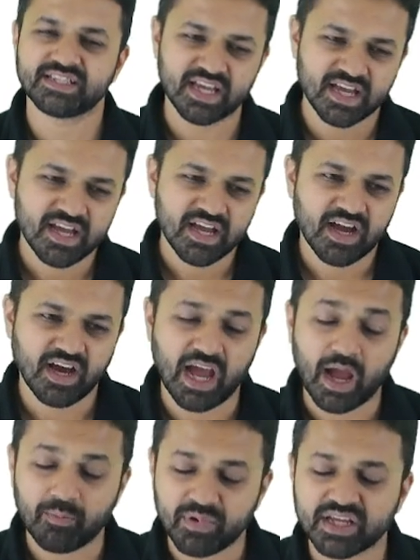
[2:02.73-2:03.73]
a uh,
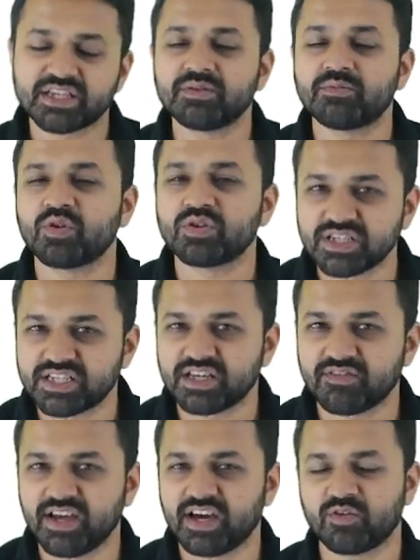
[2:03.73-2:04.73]
application
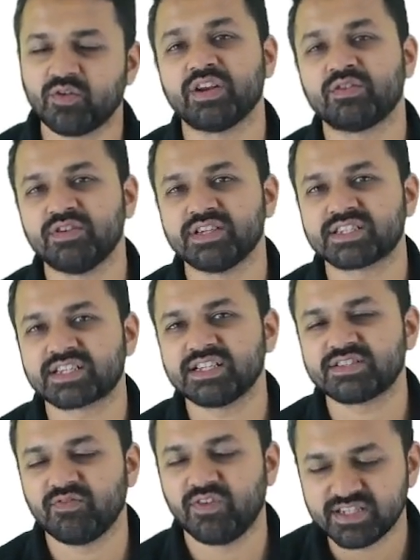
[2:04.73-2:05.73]
procedure we are going to
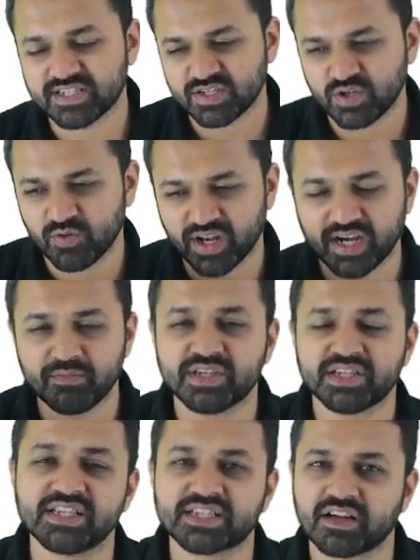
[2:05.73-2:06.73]
discuss. Once your
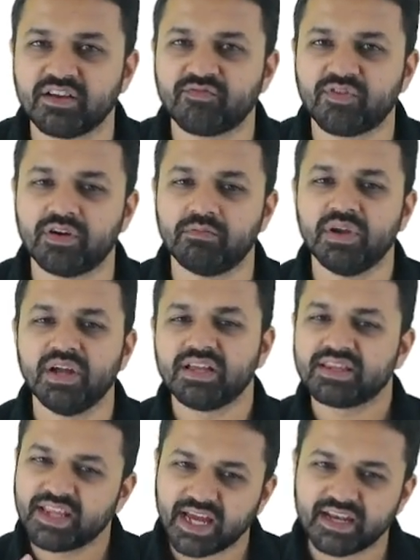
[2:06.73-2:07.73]
admission is confirmed,
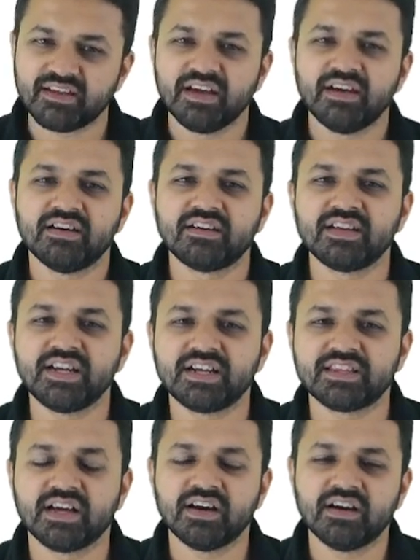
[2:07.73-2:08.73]
then
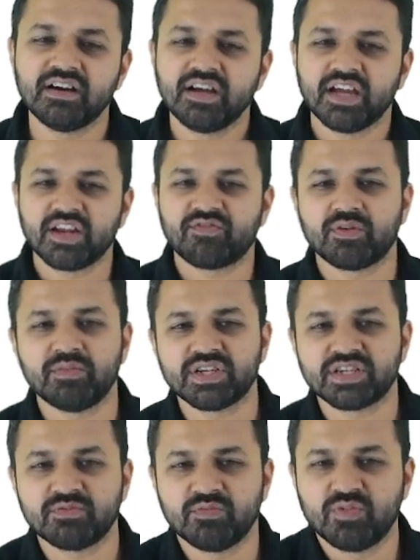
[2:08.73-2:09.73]
read the
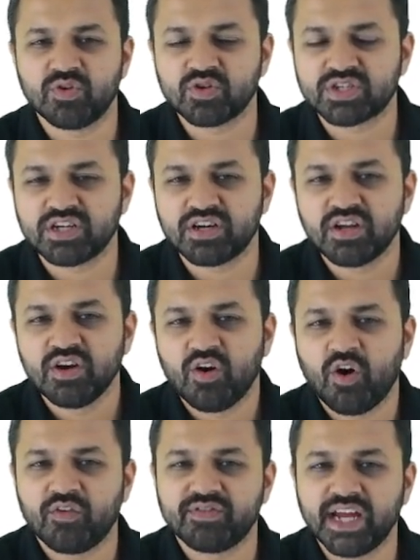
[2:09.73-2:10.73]
information brochure
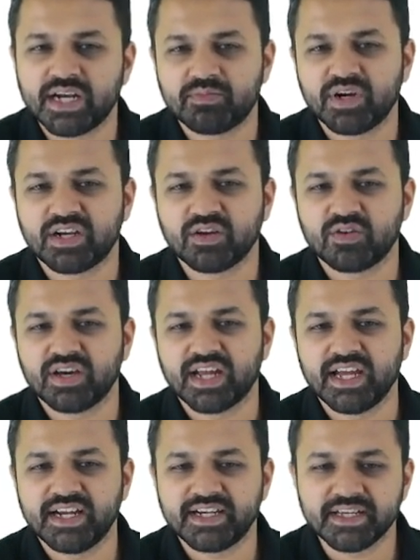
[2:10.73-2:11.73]
of that particular
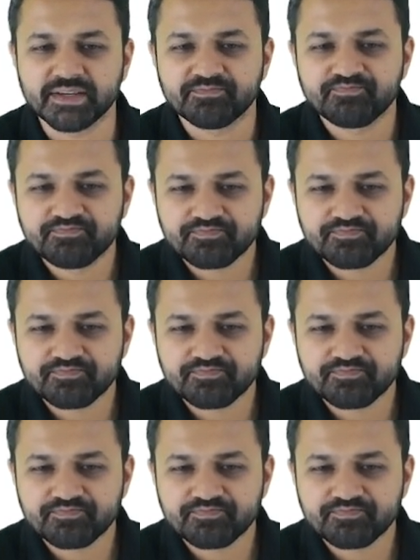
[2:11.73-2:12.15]
I I T.